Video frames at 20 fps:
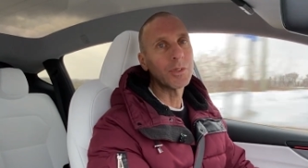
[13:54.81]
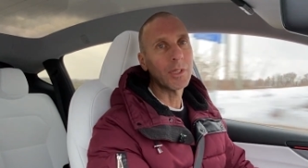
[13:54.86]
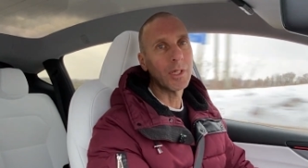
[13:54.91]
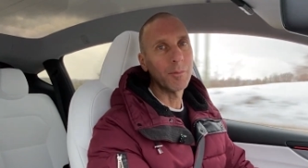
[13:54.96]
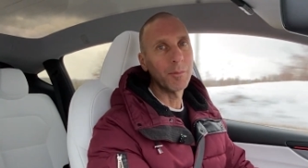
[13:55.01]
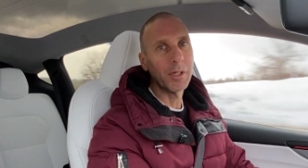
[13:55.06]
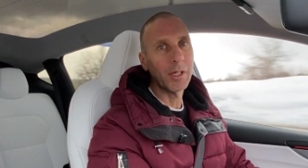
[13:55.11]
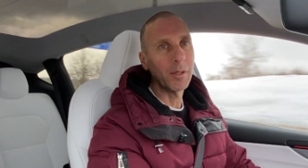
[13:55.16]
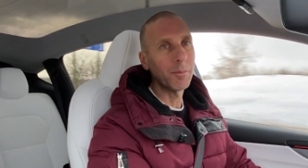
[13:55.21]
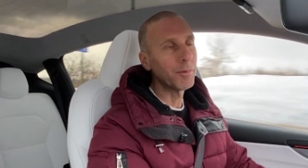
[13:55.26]

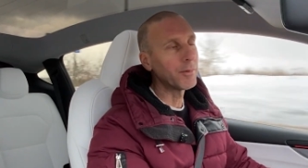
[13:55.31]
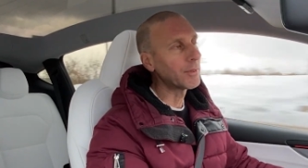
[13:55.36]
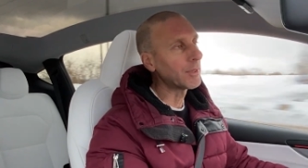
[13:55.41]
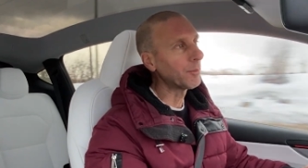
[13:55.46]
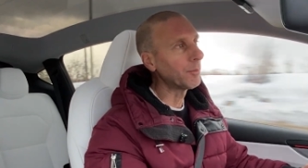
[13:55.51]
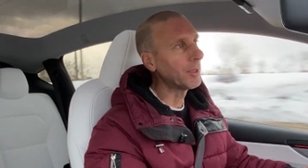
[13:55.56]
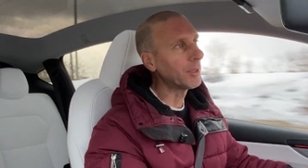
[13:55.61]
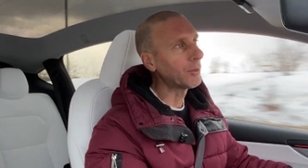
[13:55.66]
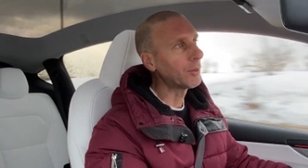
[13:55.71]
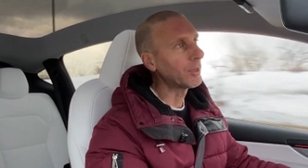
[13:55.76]
coming up with
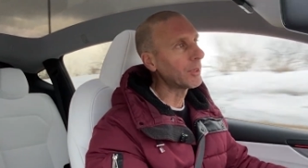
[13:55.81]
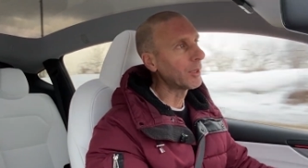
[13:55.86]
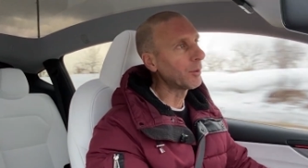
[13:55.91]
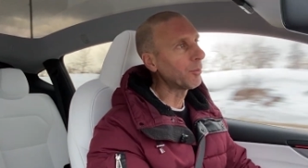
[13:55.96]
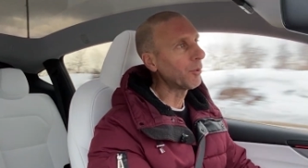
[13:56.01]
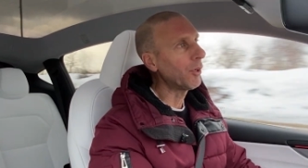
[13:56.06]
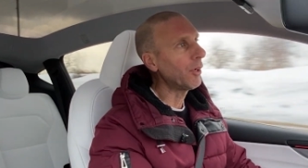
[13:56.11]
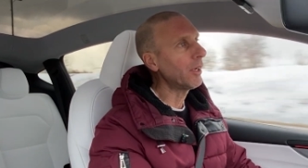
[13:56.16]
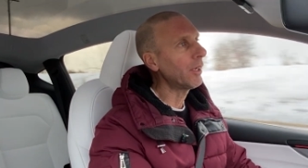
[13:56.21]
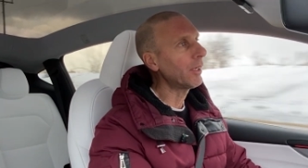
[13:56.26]
some interesting
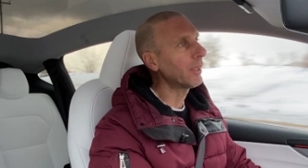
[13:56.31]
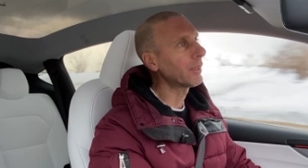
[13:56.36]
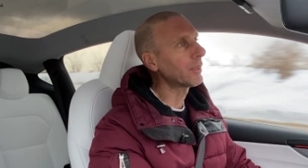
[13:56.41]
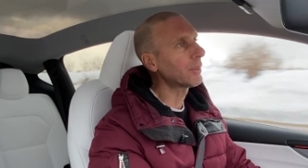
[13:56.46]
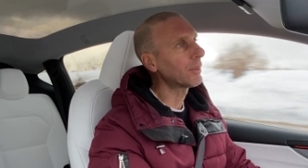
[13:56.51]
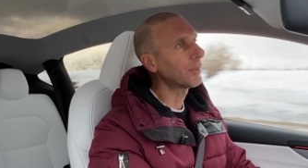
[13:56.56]
products.